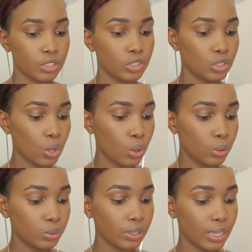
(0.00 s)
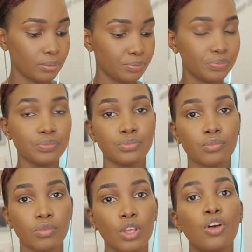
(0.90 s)
So
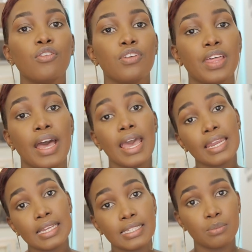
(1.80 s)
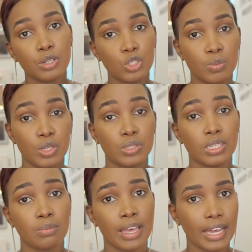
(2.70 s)
for the highlights, I'm going to be
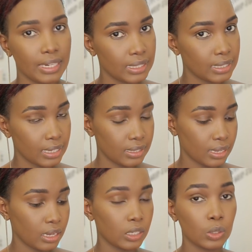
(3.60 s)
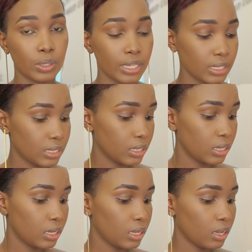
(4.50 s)
using my Anastasia Glow Kit.
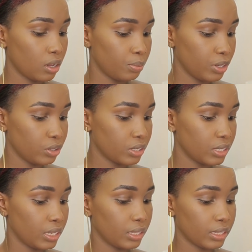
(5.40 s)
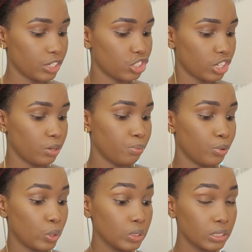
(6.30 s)
I'll be using the shade
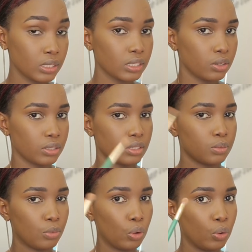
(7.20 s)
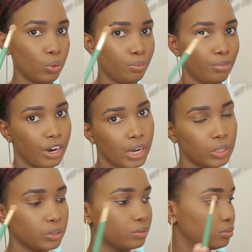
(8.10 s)
Bronzed because it's more
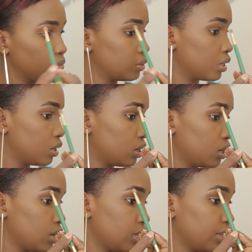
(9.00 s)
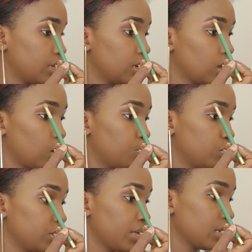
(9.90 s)
brown. And then I'll
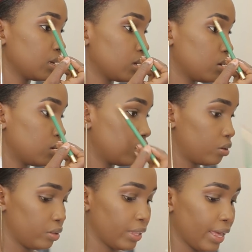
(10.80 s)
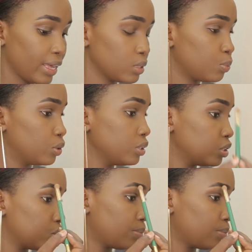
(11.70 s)
put that on the highest point of